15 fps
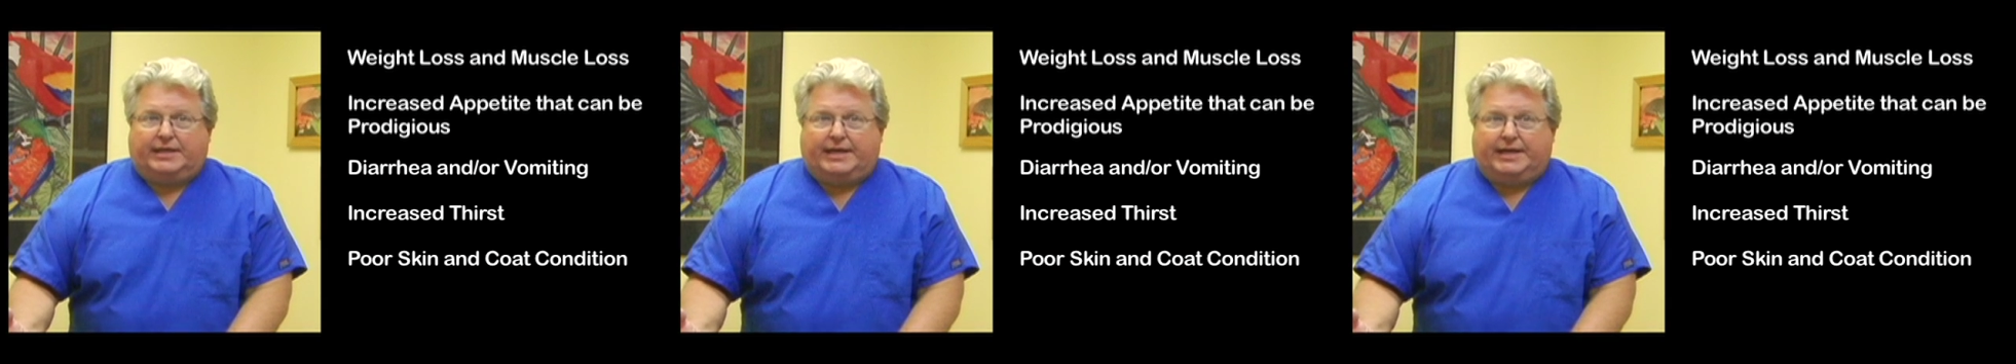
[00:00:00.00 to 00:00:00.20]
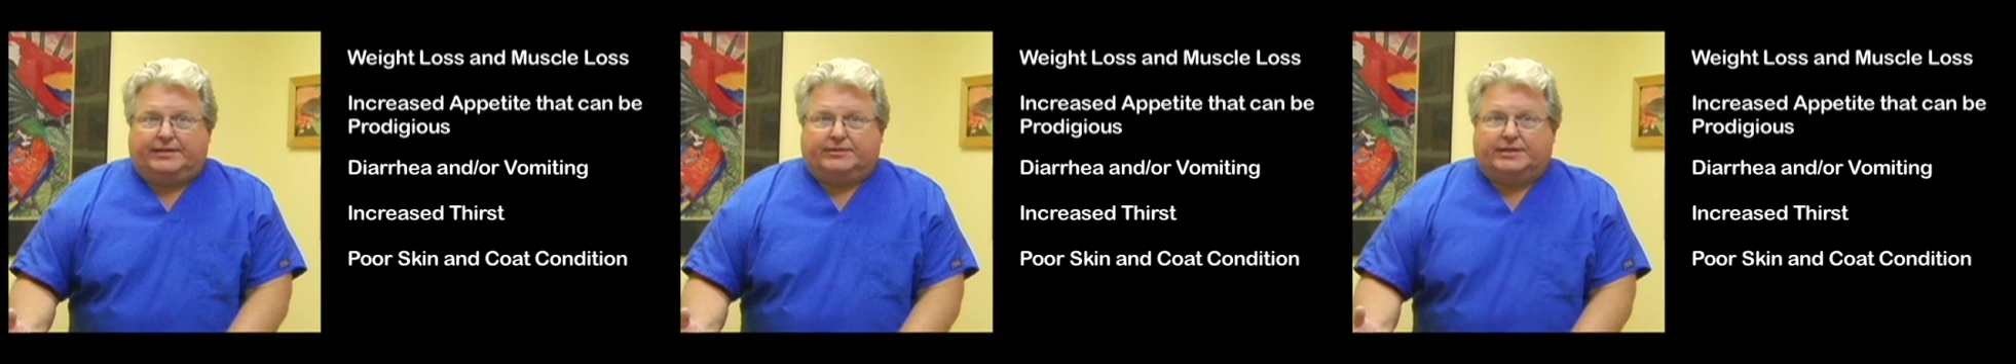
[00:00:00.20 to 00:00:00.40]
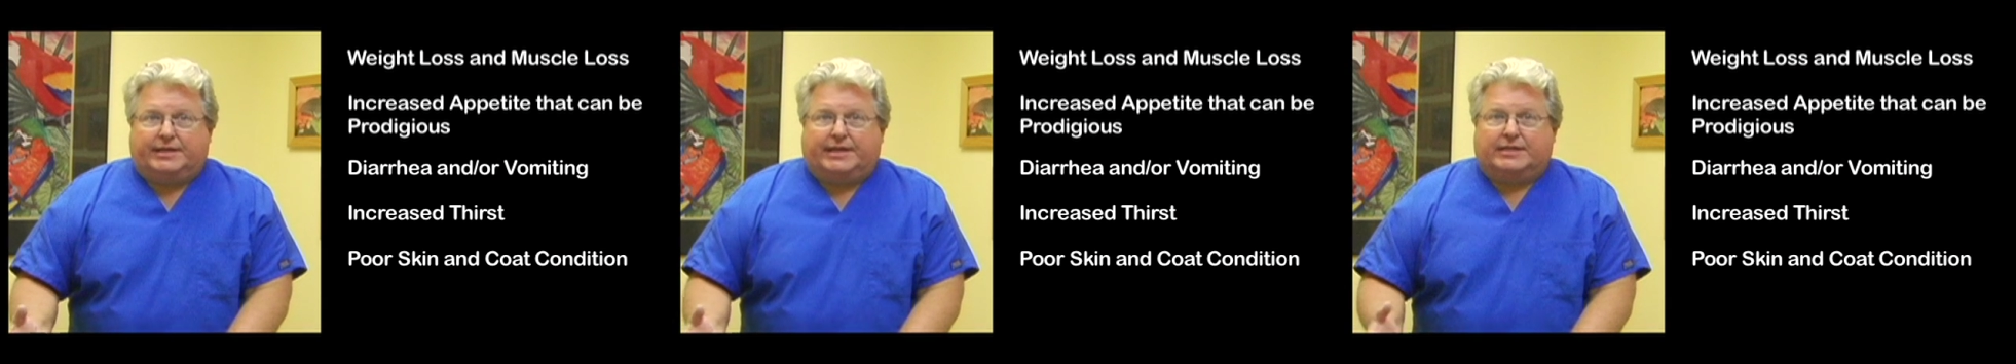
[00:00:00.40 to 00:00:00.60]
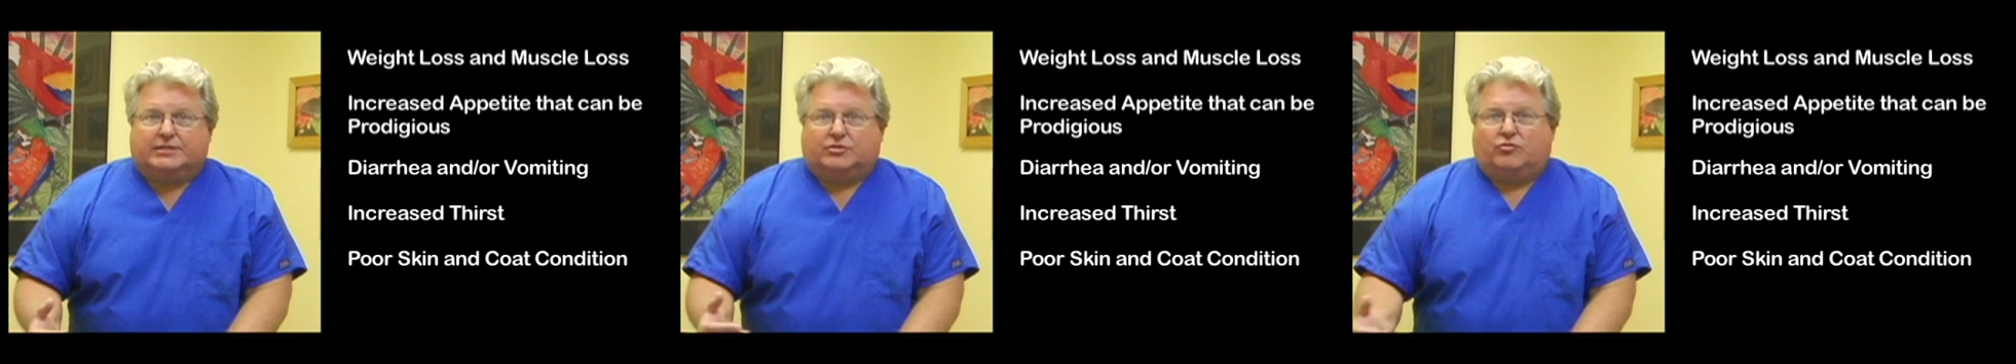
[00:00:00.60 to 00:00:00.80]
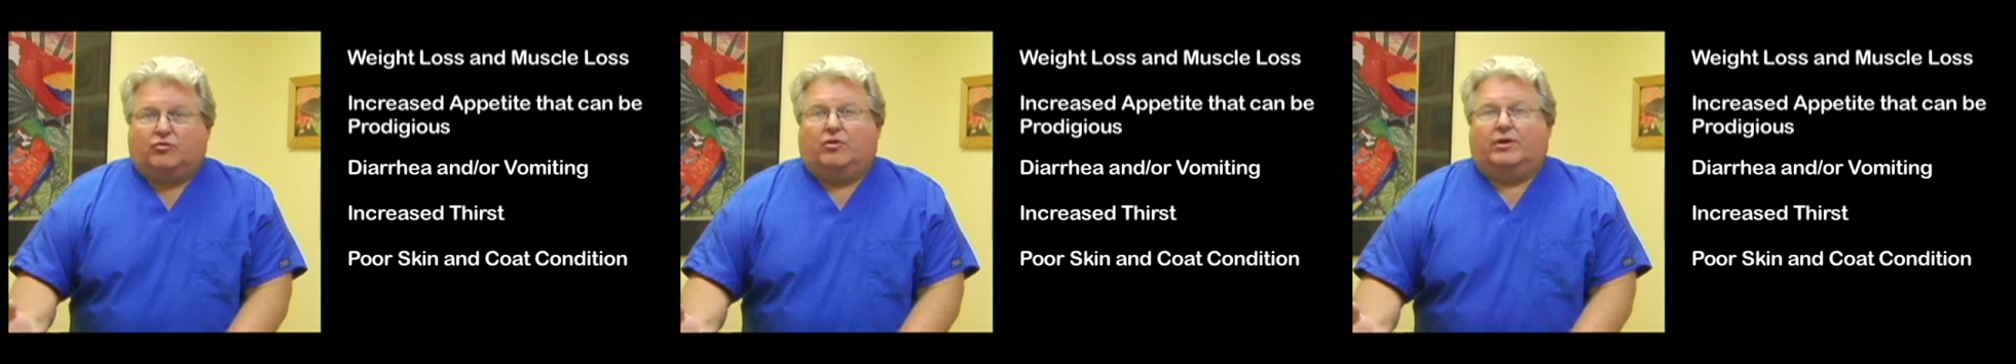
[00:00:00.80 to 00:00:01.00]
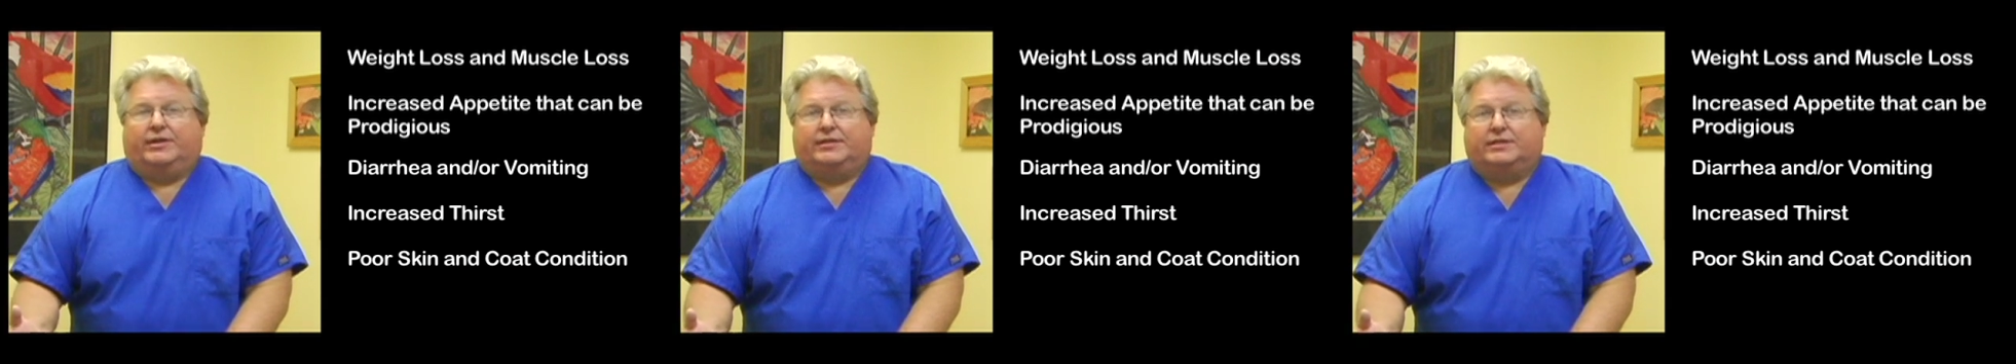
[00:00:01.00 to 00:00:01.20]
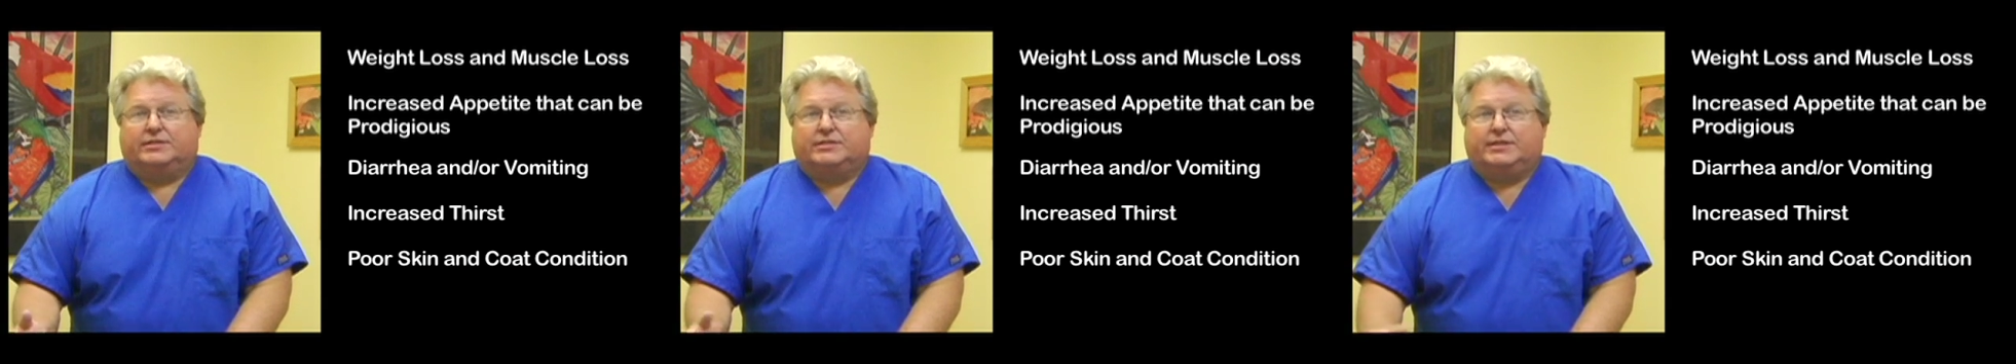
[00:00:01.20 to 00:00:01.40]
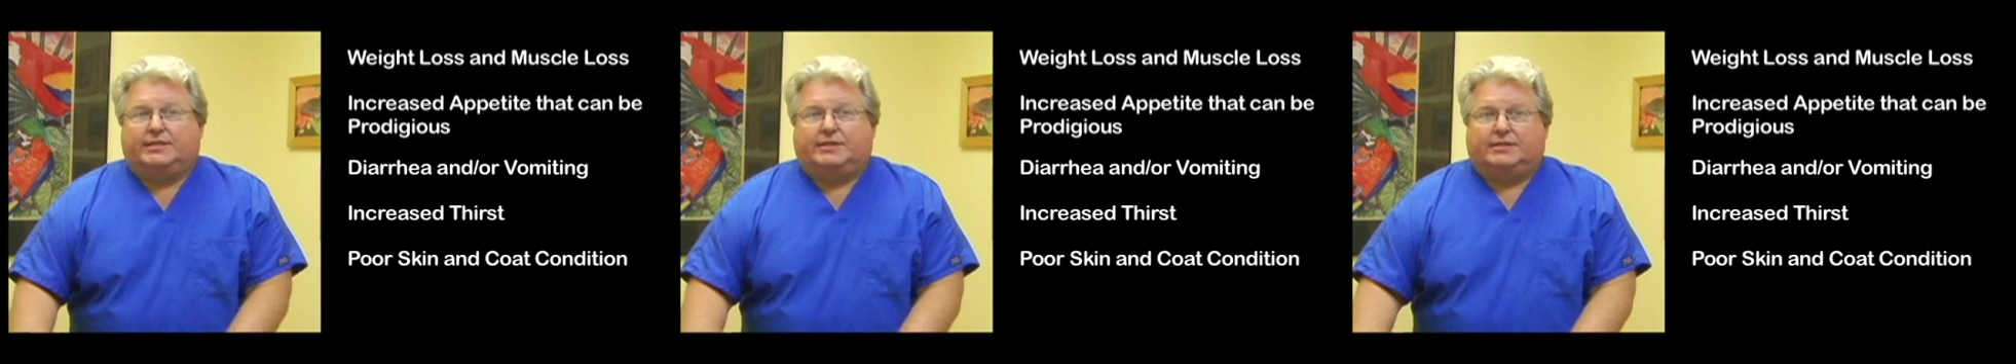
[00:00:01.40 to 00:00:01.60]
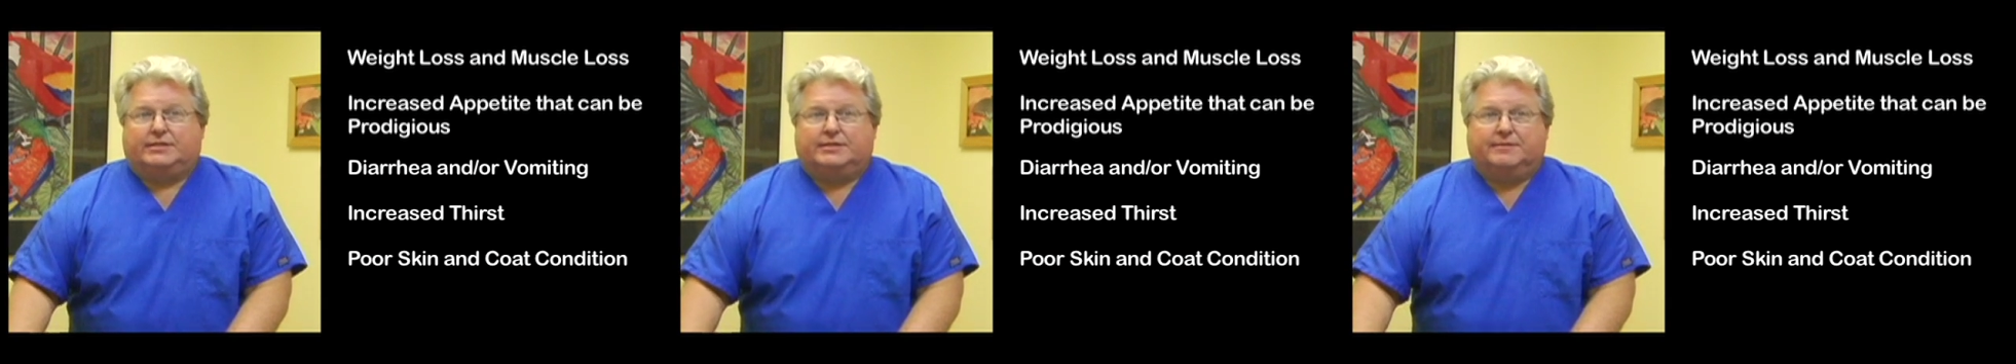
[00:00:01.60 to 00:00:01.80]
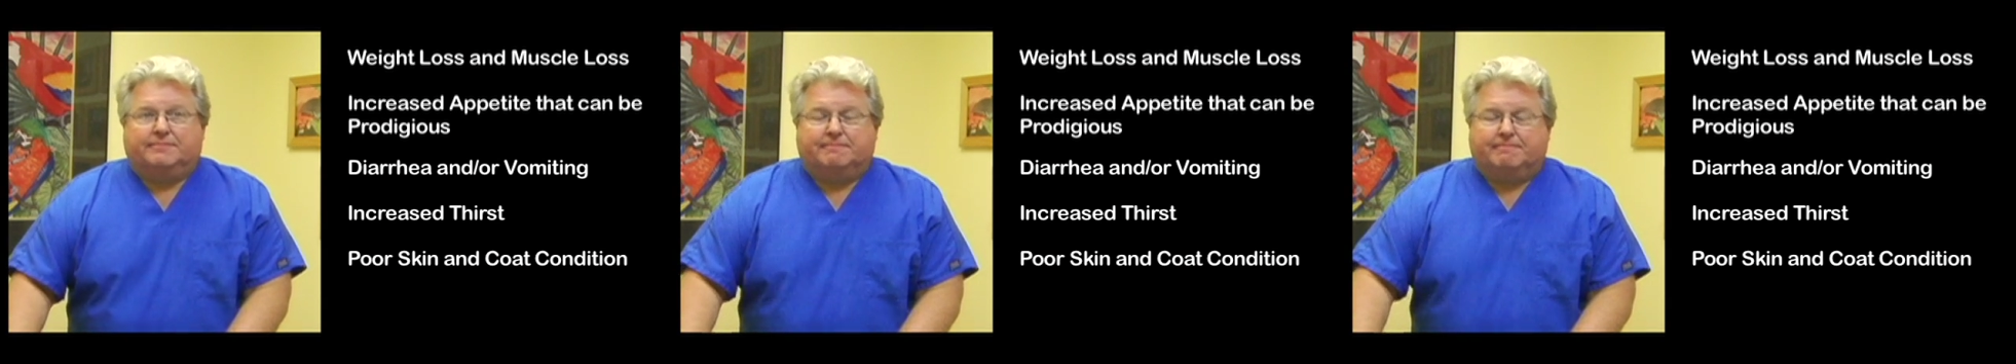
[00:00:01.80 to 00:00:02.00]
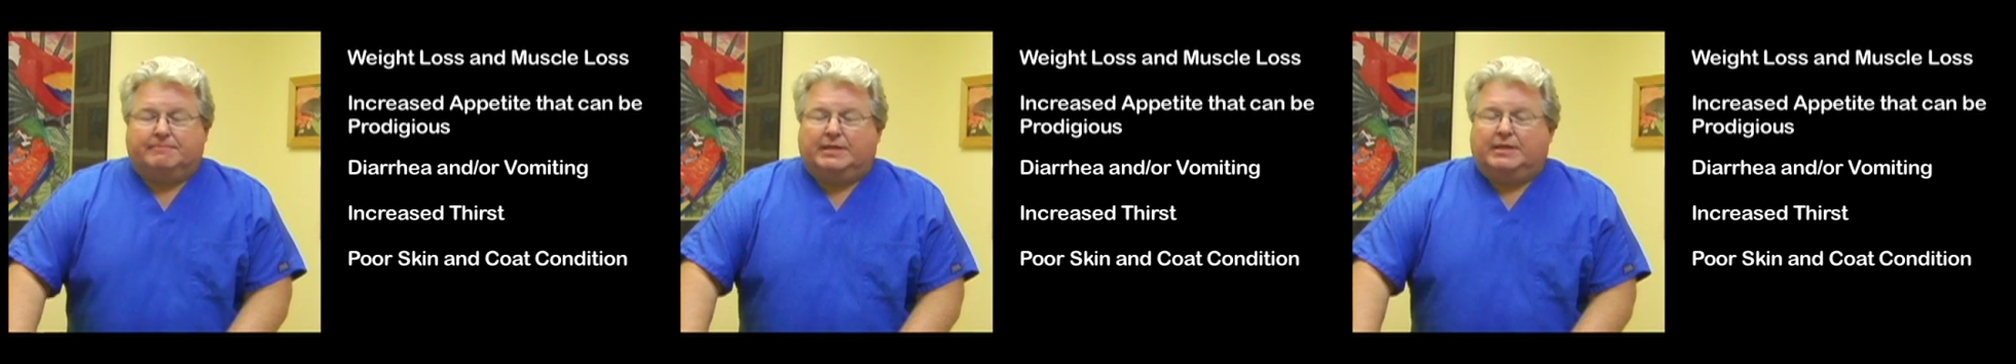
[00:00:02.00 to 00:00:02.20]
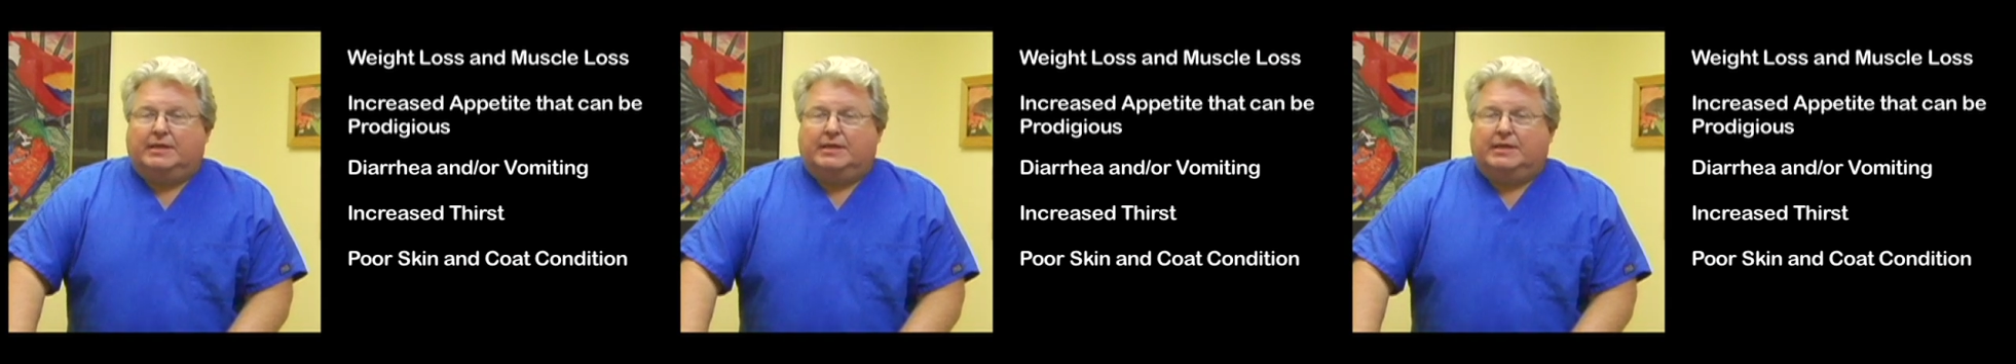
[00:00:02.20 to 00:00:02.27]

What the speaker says: cat that has a chronic disease.